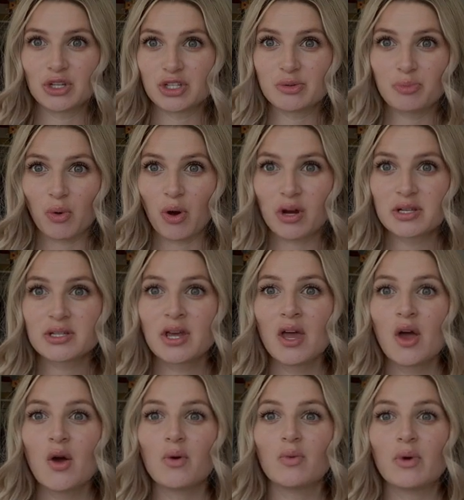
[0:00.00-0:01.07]
a sport.
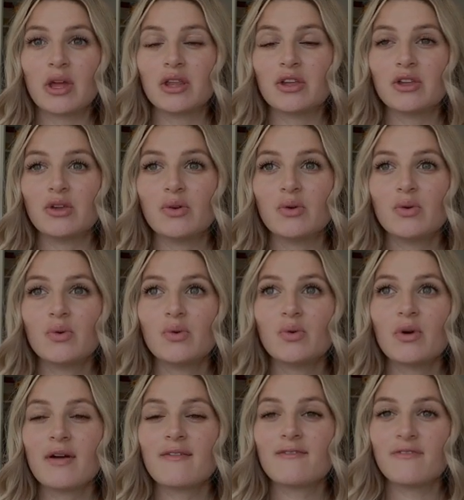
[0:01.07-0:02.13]
When
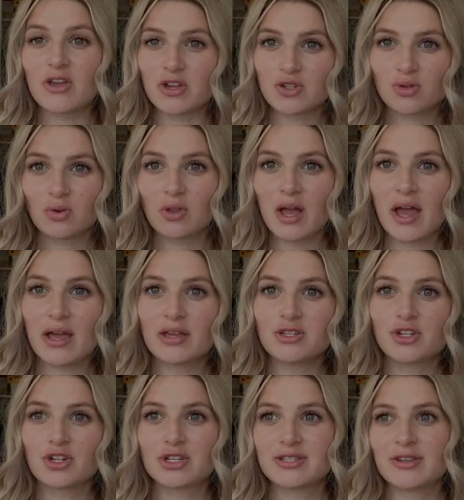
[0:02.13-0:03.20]
you visualize
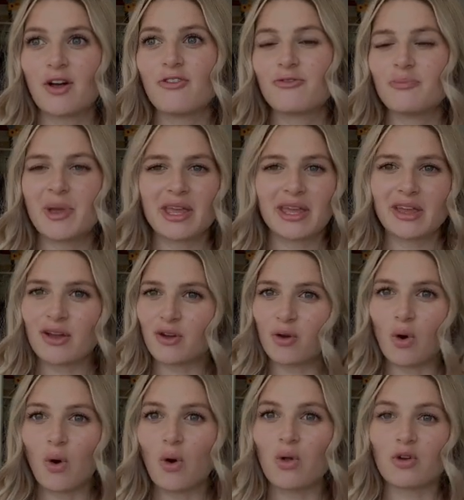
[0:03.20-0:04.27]
yourself making a
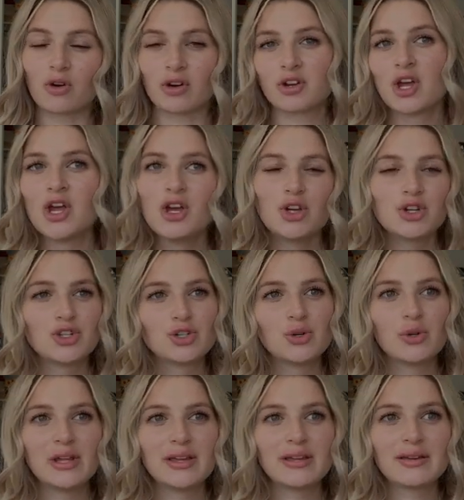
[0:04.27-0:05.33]
goal or
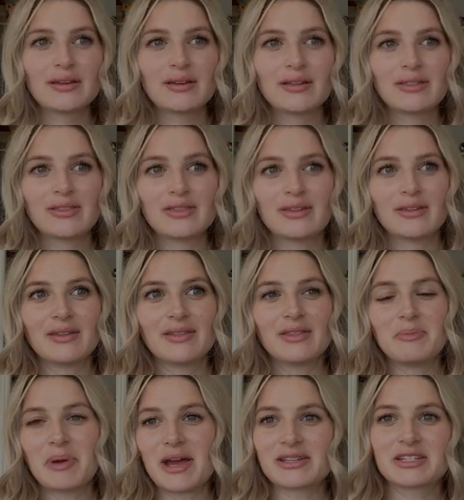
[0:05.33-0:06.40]
shooting the
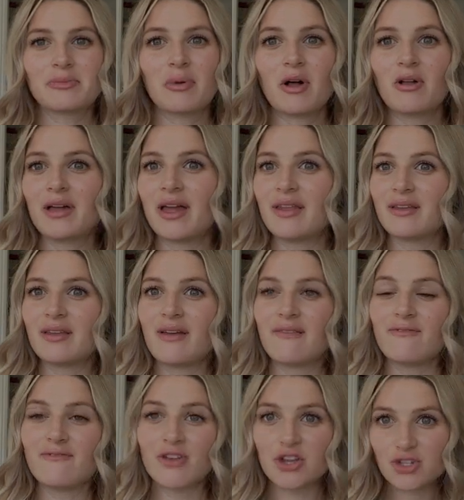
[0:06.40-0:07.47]
basketball and
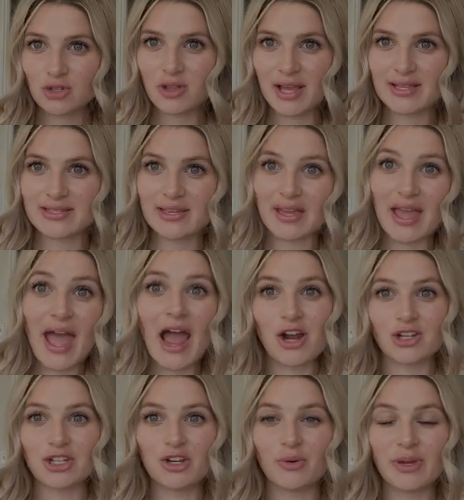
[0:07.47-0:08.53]
visualizing it
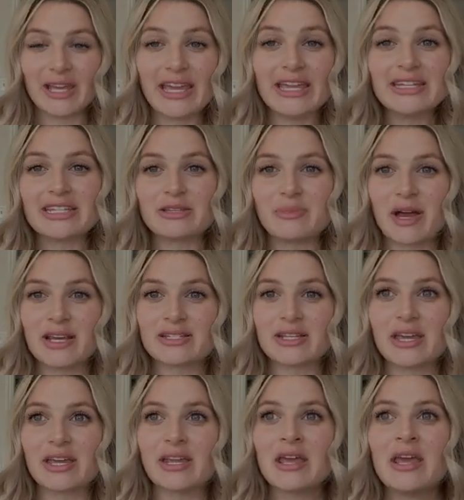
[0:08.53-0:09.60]
actually going into the
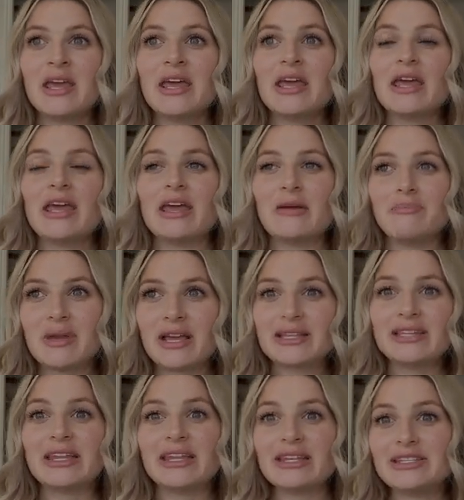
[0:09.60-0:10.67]
basket, it makes
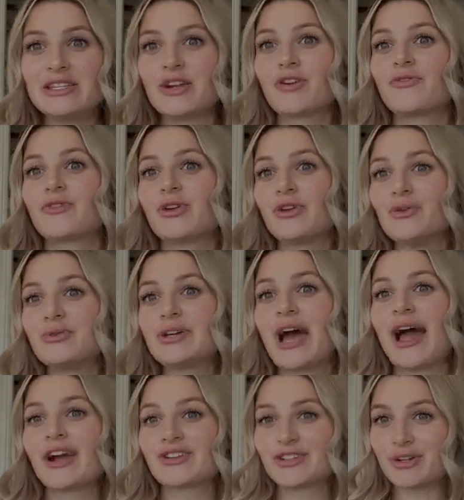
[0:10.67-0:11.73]
it easier for you to
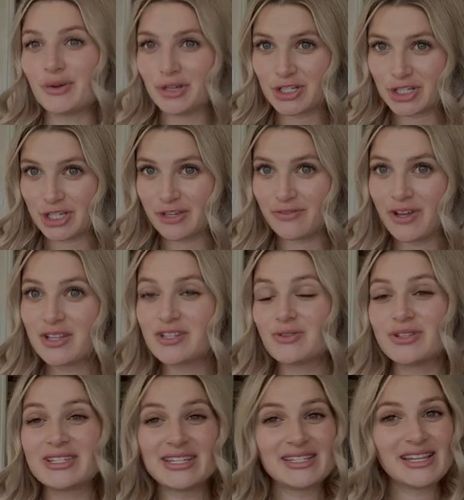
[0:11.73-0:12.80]
actually go achieve it. So
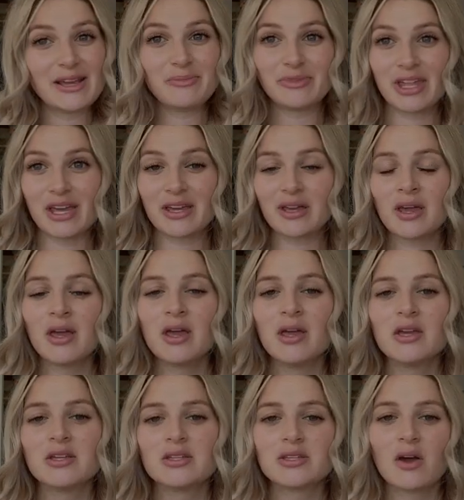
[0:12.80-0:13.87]
it's the same thing.
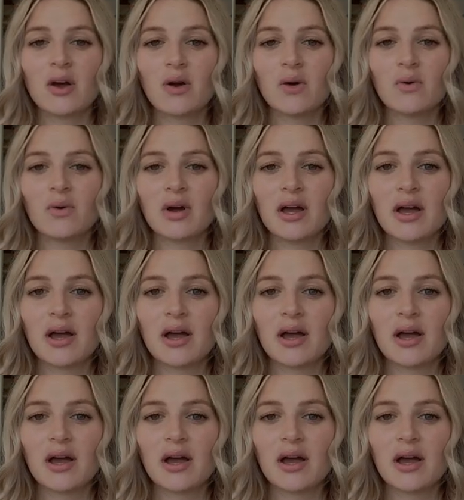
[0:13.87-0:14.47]
So